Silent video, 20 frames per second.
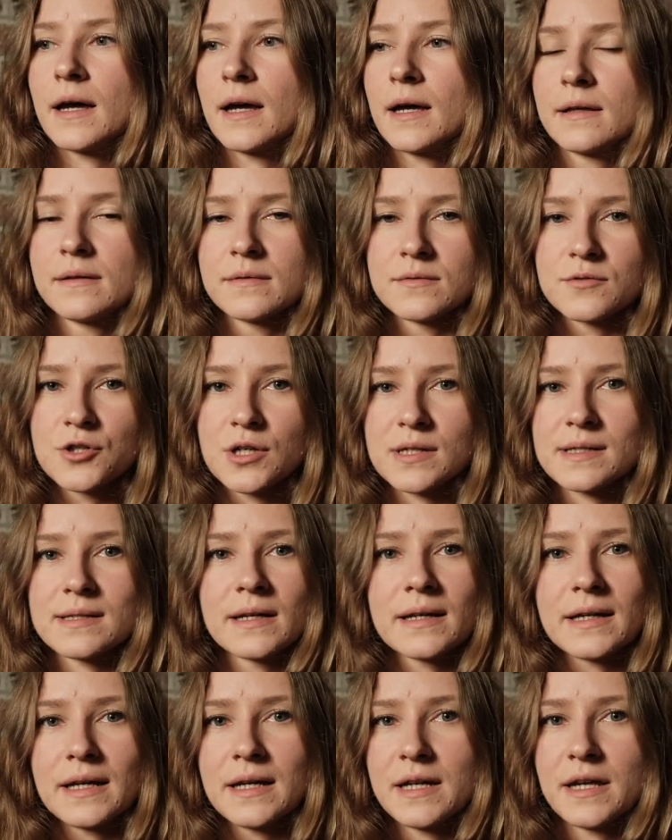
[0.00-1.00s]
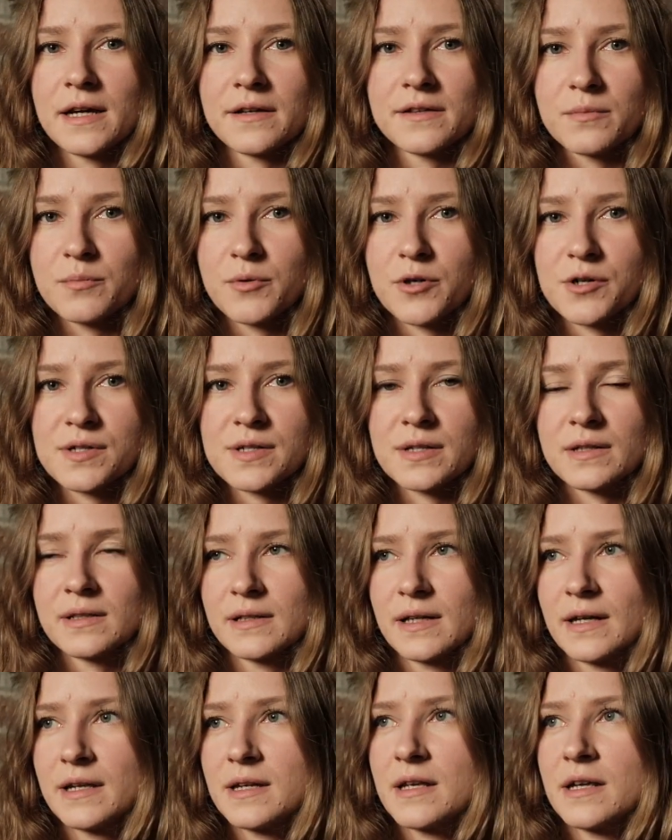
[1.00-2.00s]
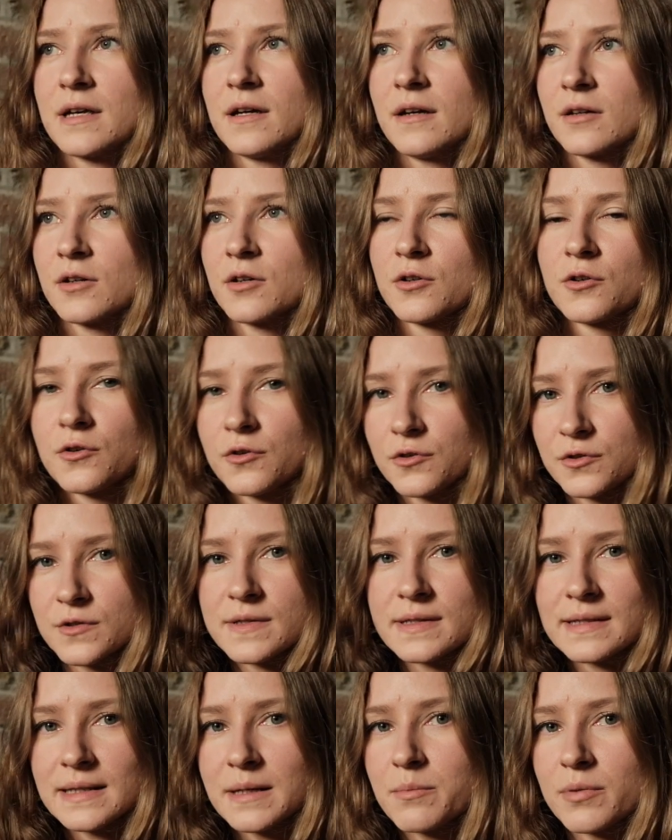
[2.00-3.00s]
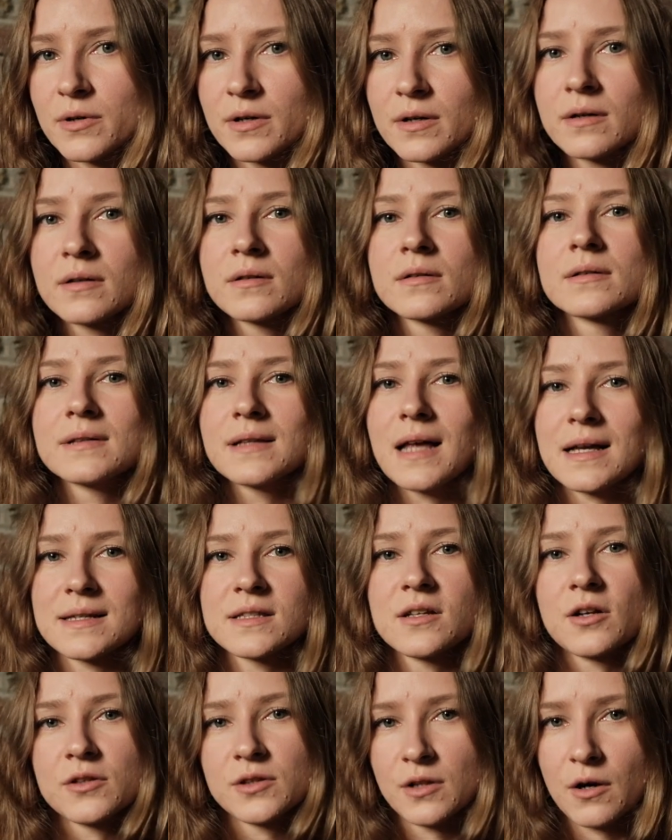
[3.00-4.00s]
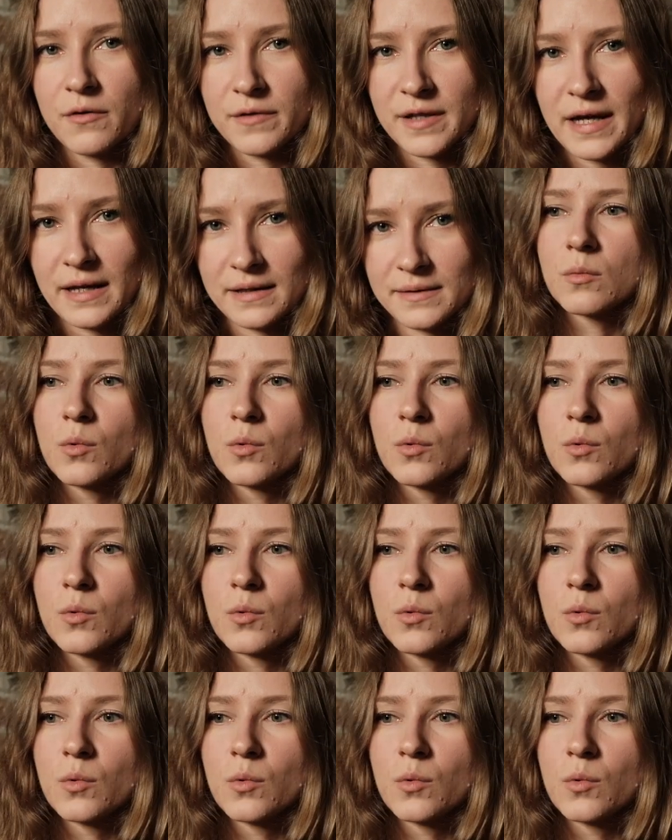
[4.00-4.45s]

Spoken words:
And just like any other person, any good sleeper does not know that.